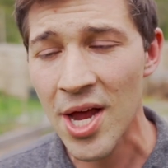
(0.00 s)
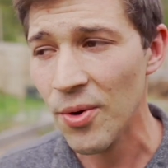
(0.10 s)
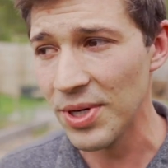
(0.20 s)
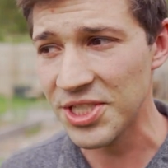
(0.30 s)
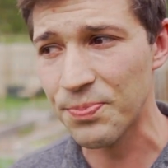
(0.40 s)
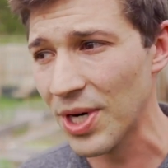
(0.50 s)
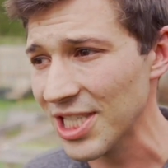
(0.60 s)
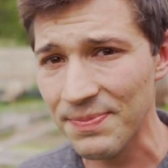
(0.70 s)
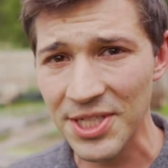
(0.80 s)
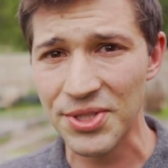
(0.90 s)
Which
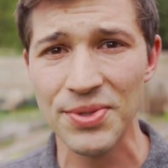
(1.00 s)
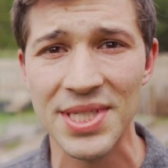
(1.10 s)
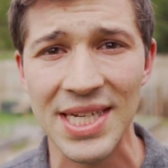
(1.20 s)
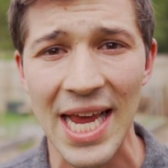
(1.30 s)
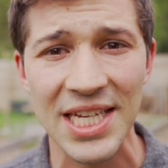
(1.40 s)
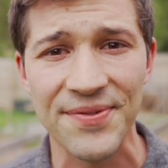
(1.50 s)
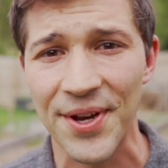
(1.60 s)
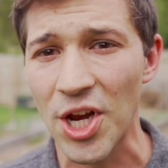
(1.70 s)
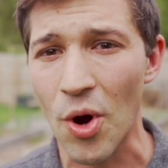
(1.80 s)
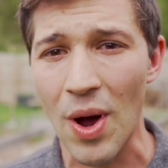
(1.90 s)
brings me to today's
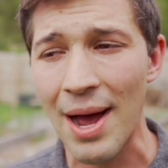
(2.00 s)
video.